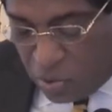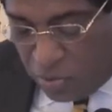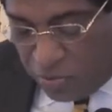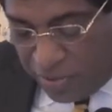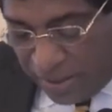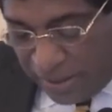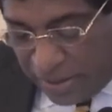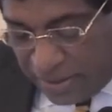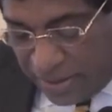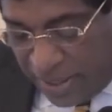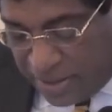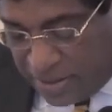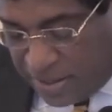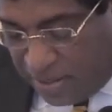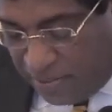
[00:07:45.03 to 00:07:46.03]
should
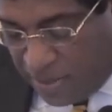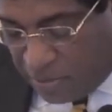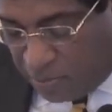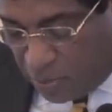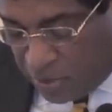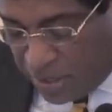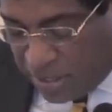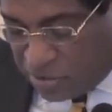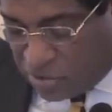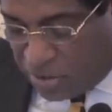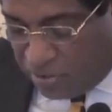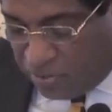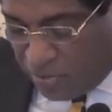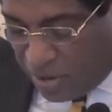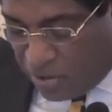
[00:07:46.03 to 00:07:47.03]
recognize them as
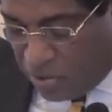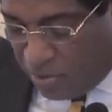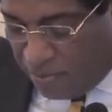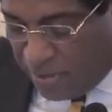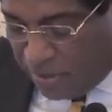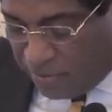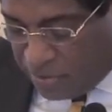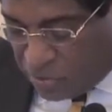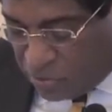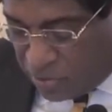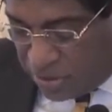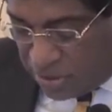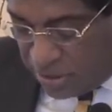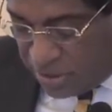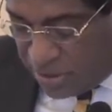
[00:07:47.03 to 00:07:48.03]
potentially valuable
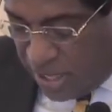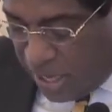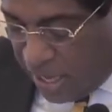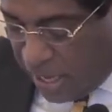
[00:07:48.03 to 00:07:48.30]
resources